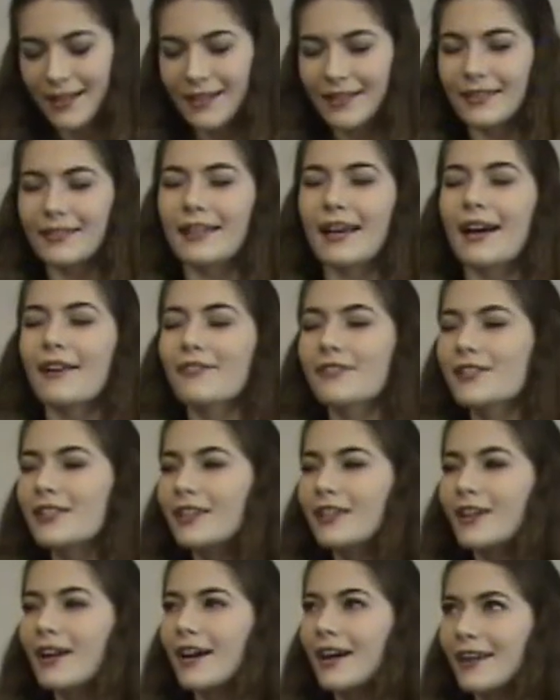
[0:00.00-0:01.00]
Laugh to
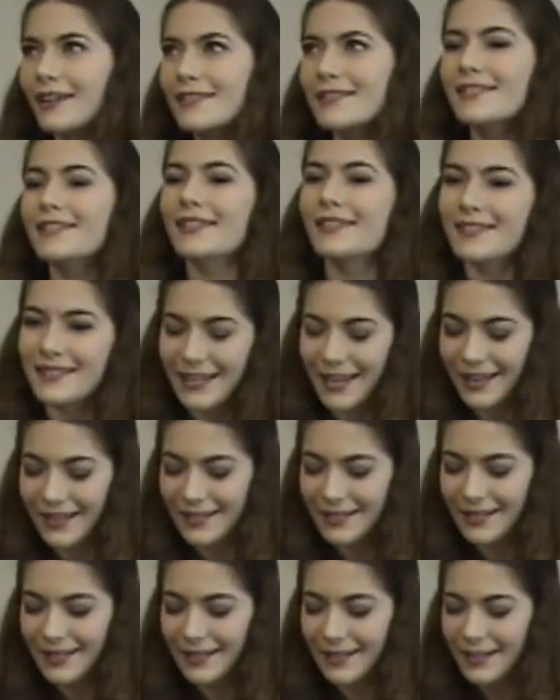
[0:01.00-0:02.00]
your heart's content.
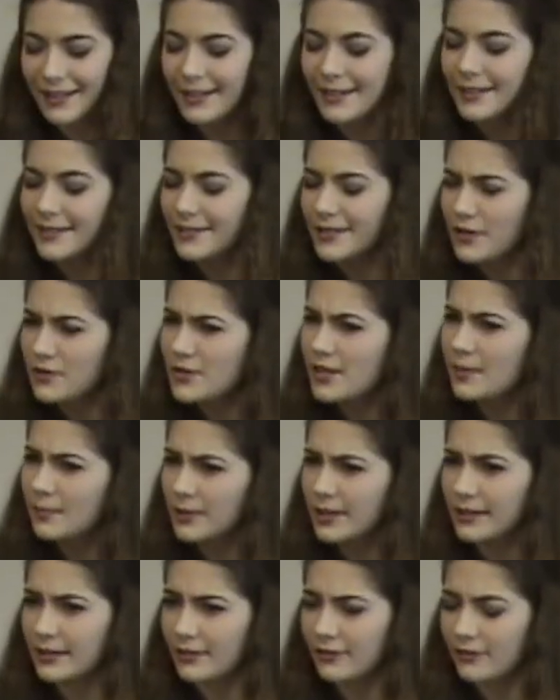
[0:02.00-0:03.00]
Don't
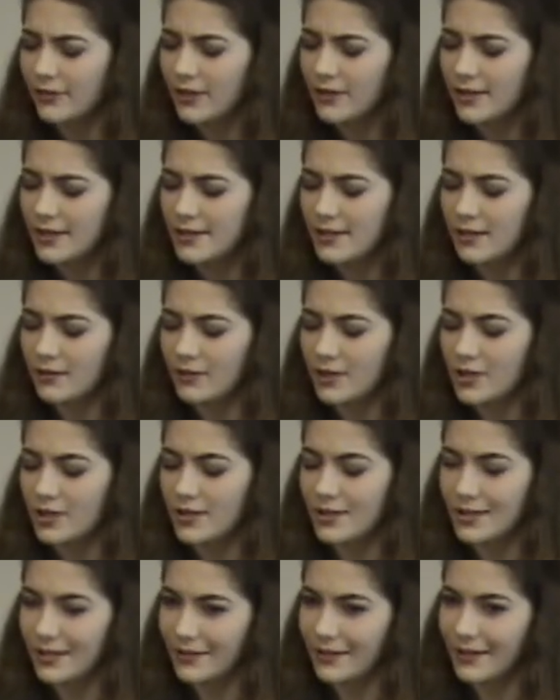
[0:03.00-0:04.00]
completely focus on what you're
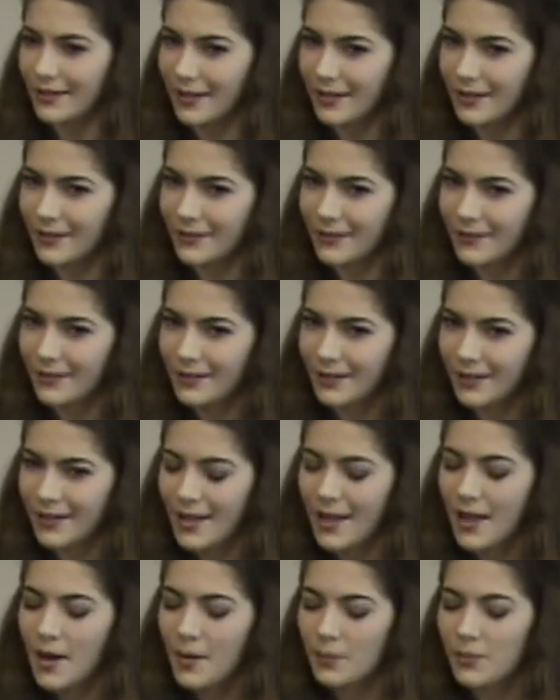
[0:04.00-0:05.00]
doing, though.
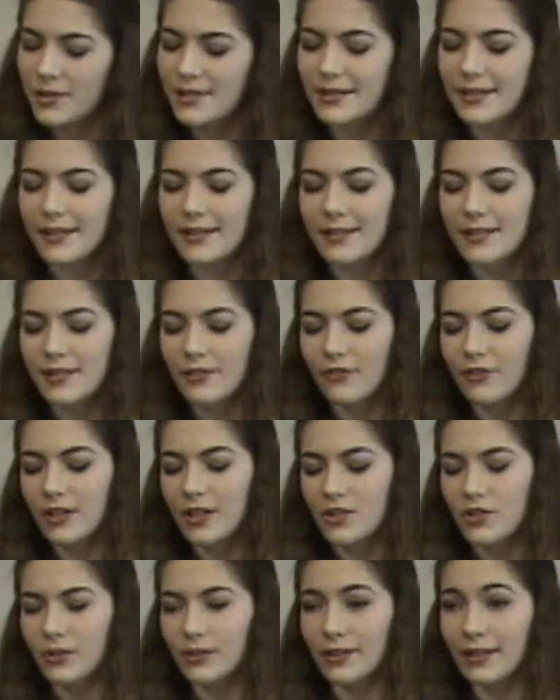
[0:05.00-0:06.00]
Proceed to
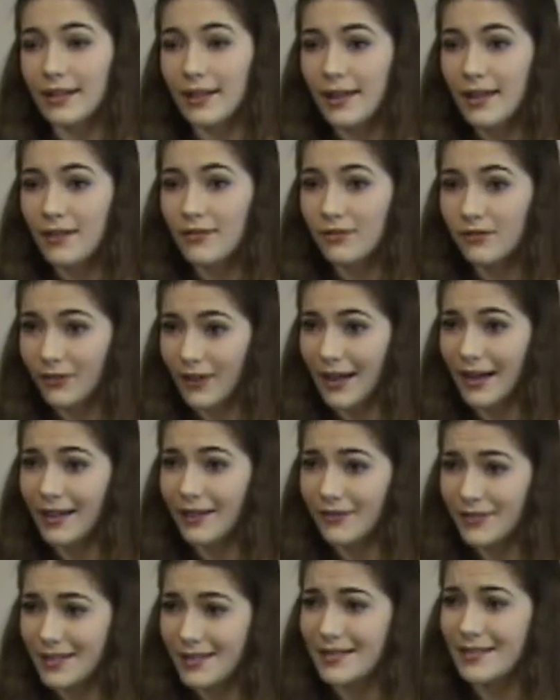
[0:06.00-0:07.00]
finish only
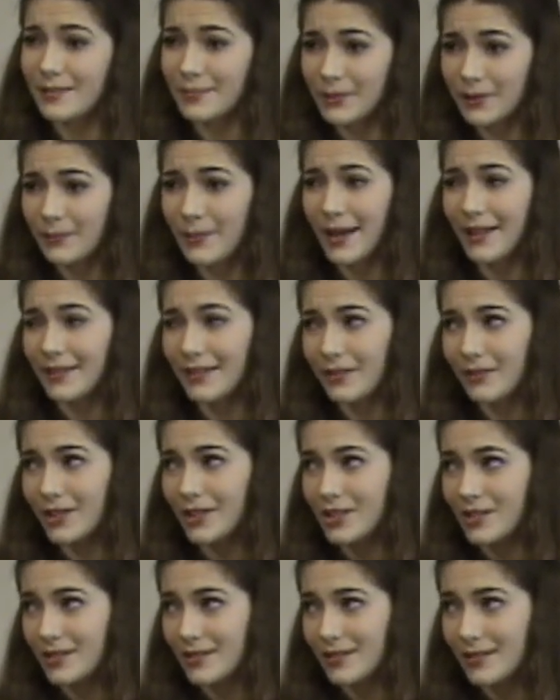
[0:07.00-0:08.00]
5 simple math
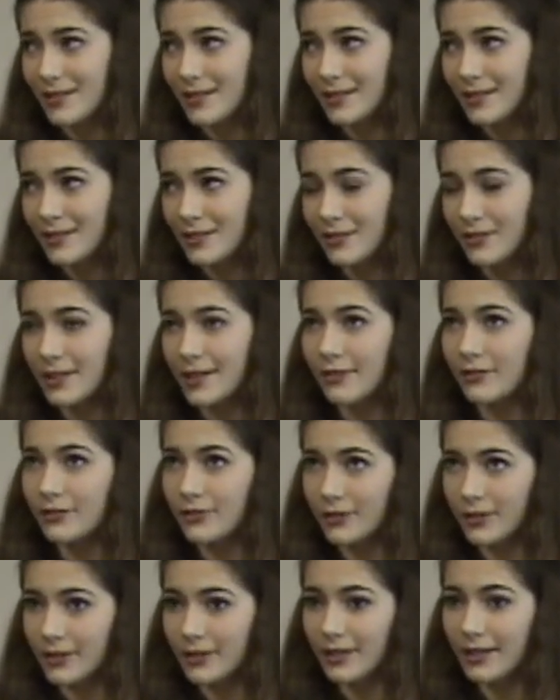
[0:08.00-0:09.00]
equations during a
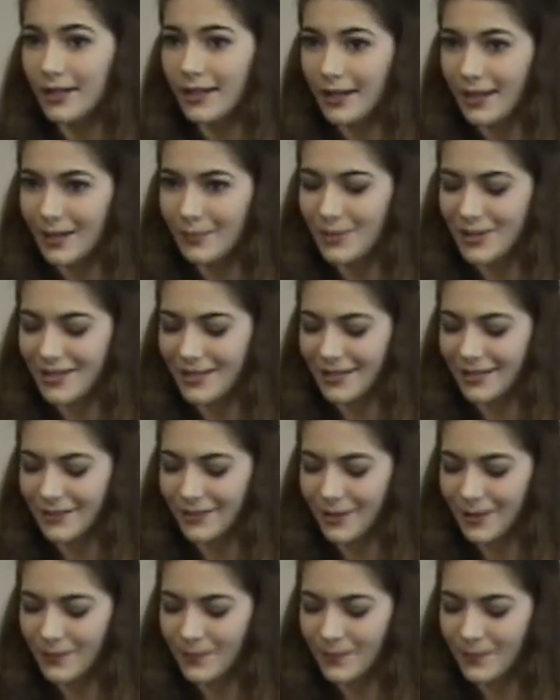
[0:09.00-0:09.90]
full episode.